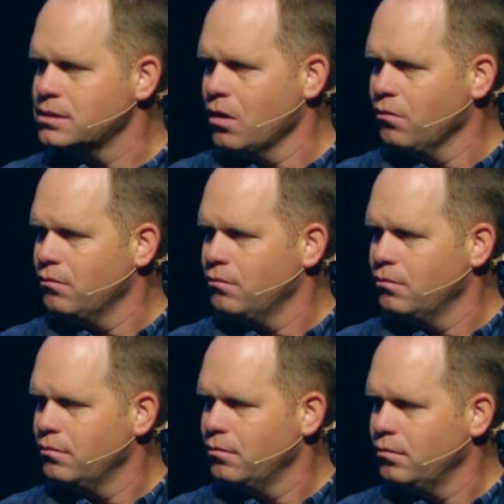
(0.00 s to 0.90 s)
So
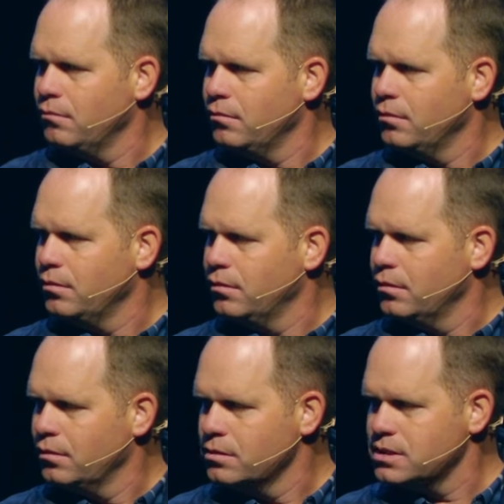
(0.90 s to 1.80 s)

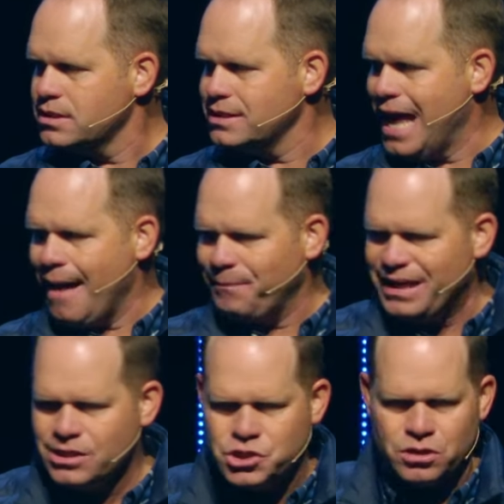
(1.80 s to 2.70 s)
snap
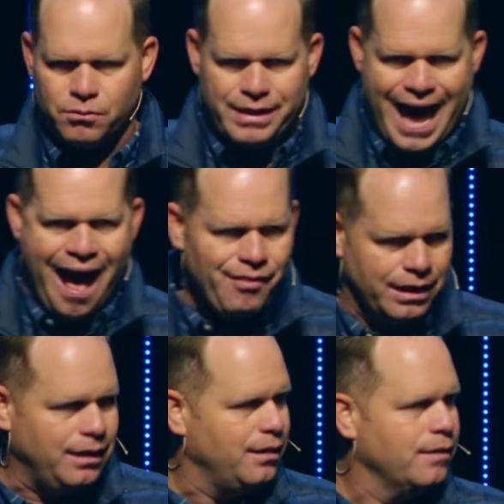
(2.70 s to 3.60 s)
into the
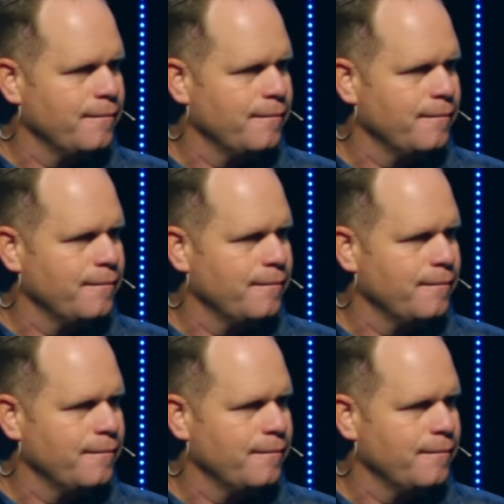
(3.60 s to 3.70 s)
reality